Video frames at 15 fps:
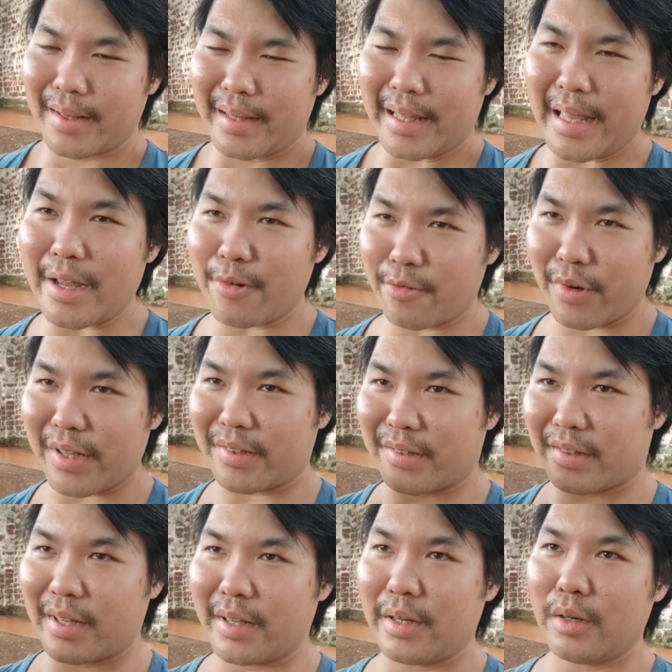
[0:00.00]
he
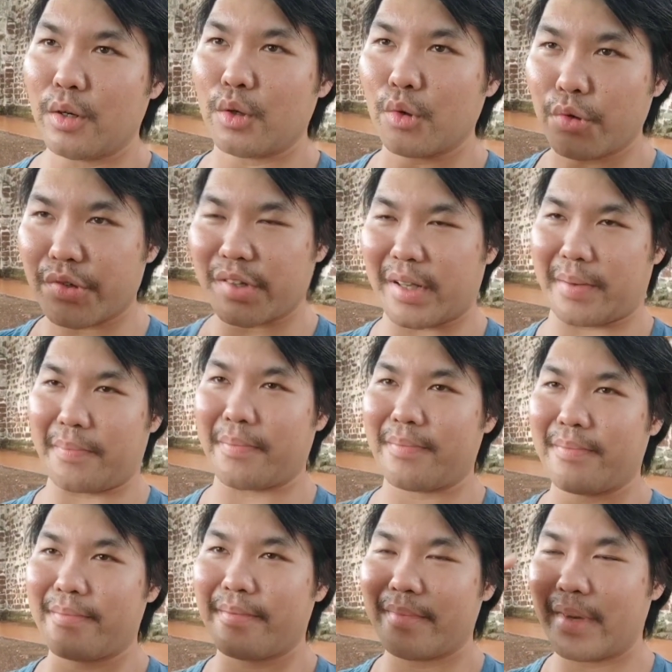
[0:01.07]
risked losing
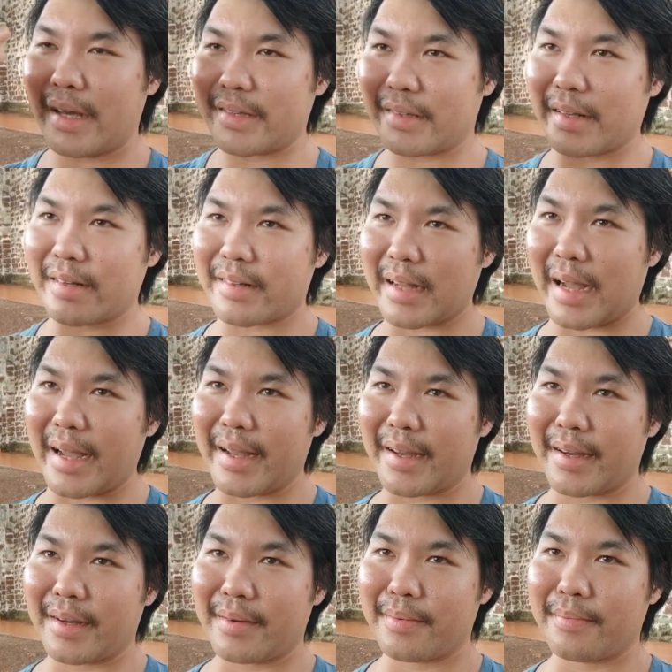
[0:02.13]
his entire